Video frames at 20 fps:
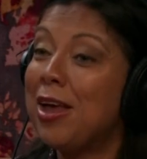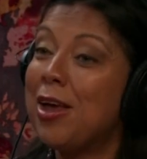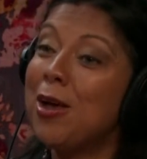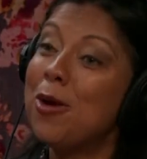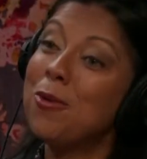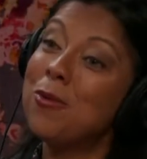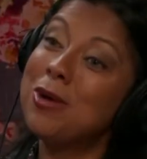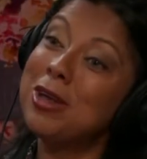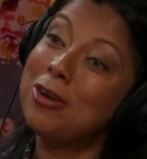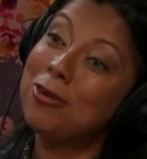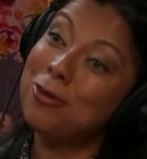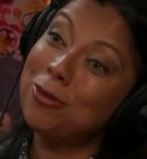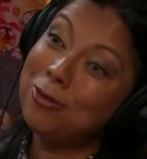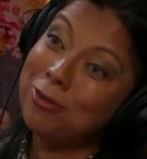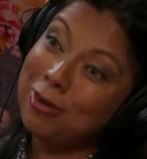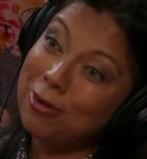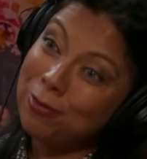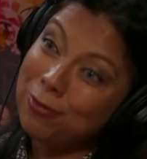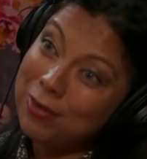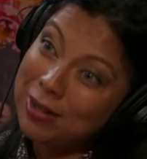We don't
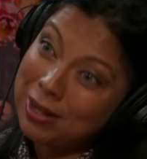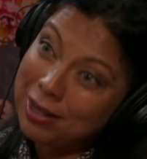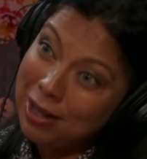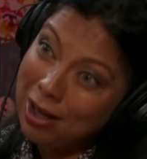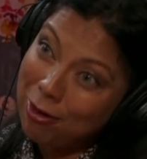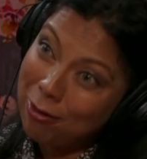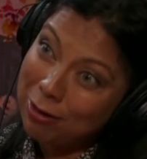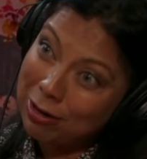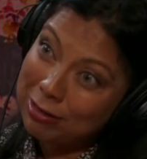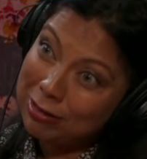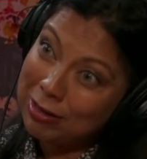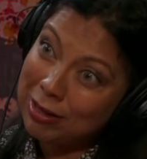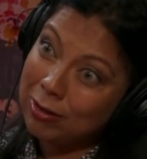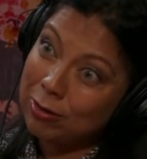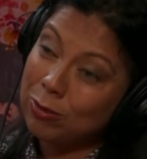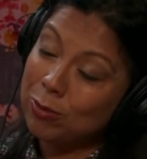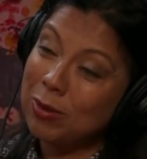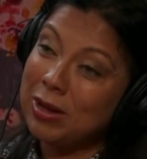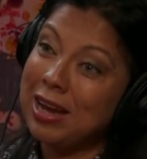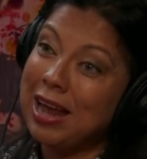refill
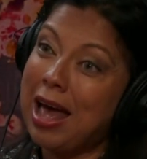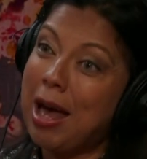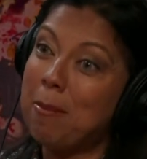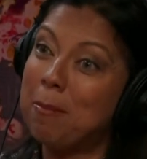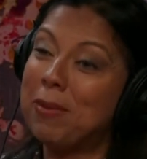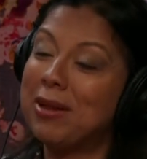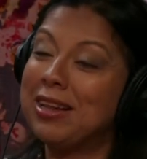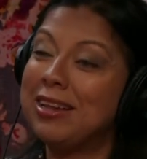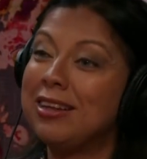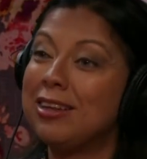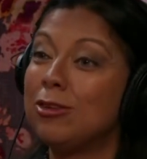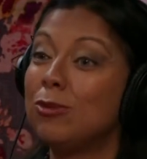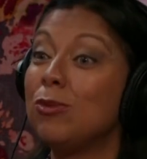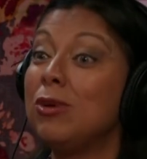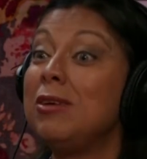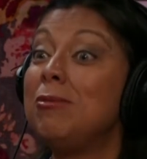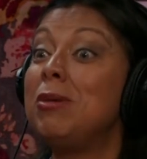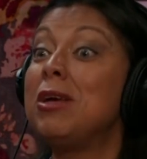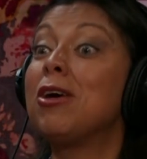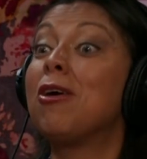ourselves. What happens is
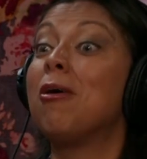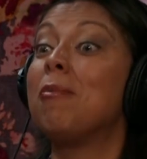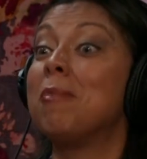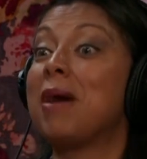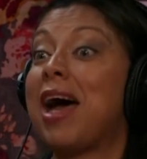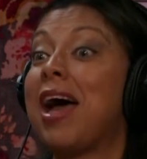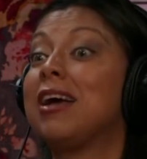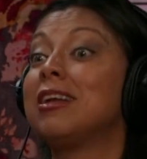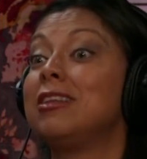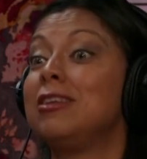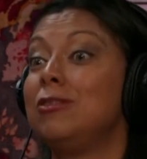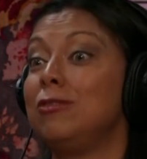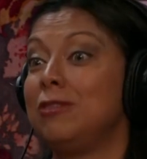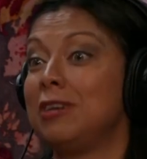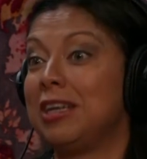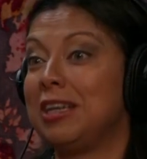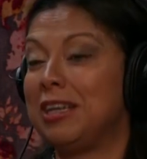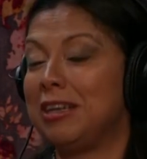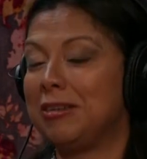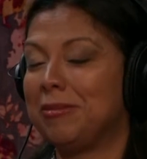we become
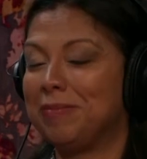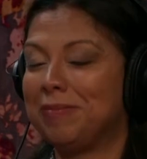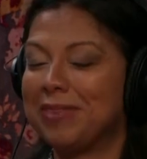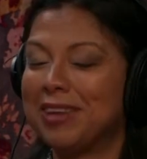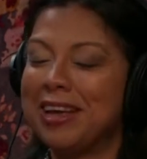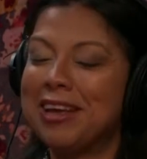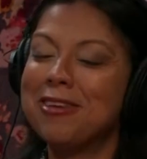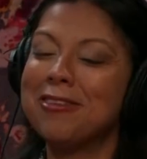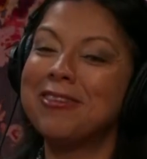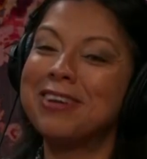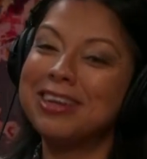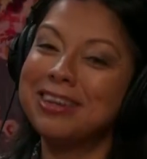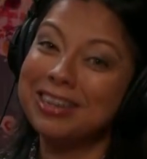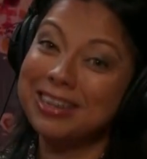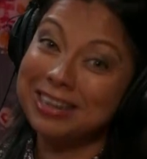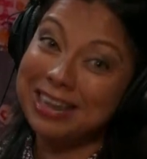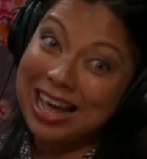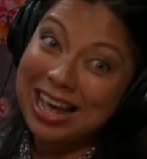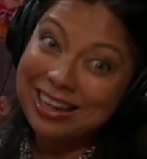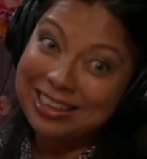activated. And what
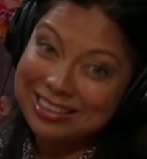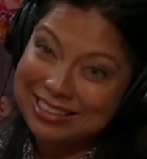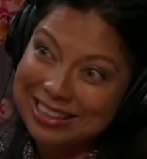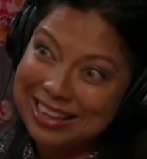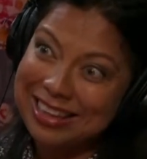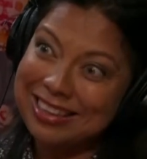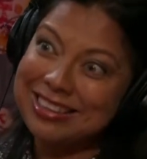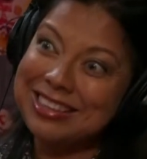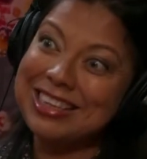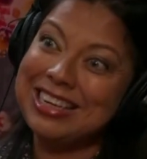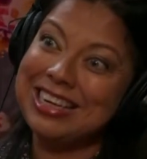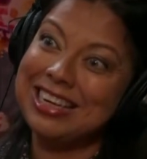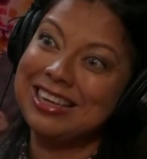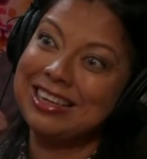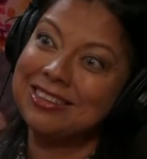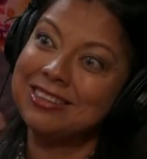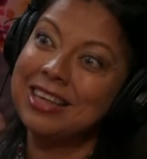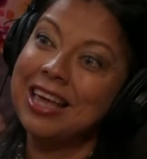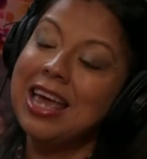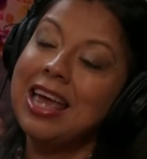that says
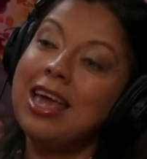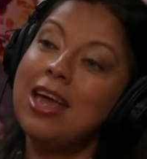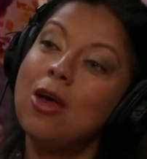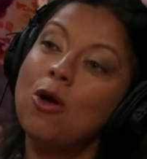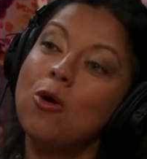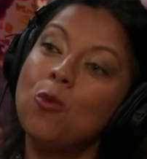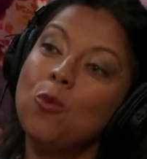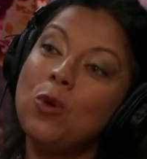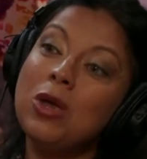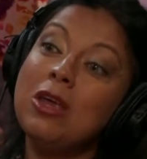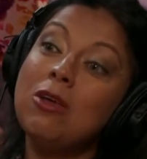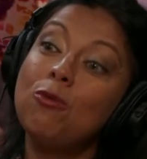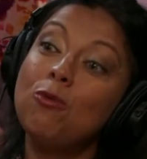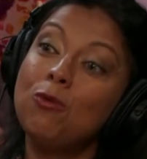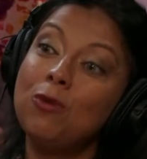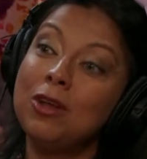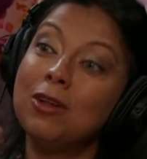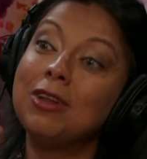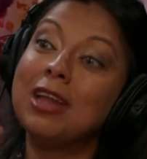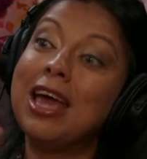is we
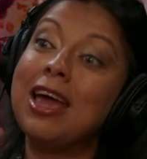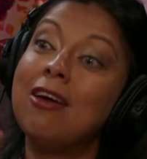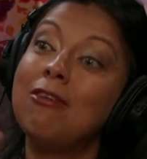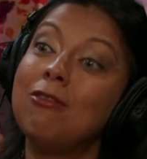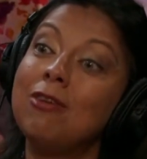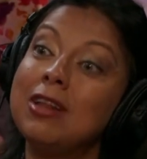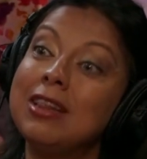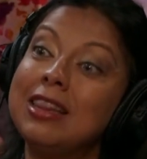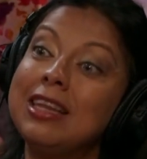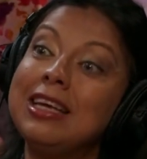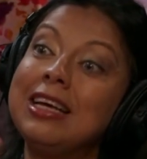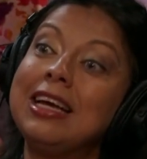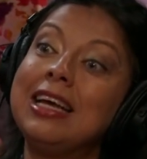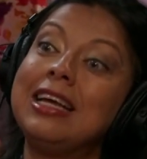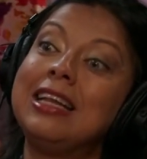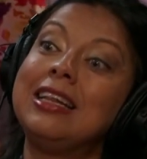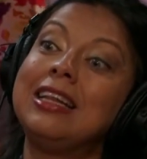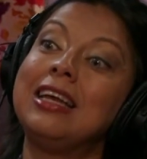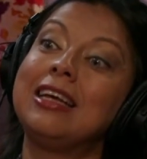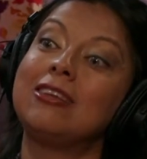feel everything
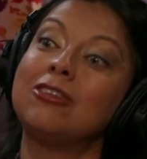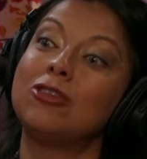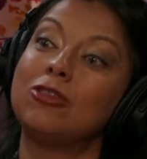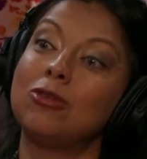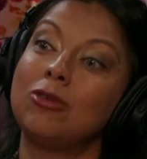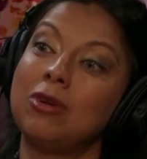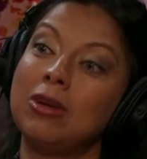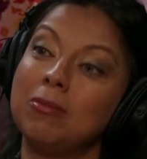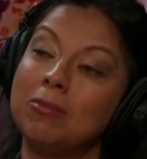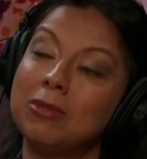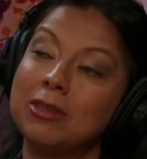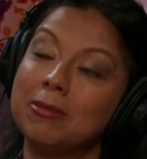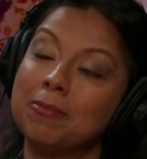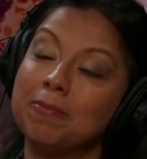in extremes.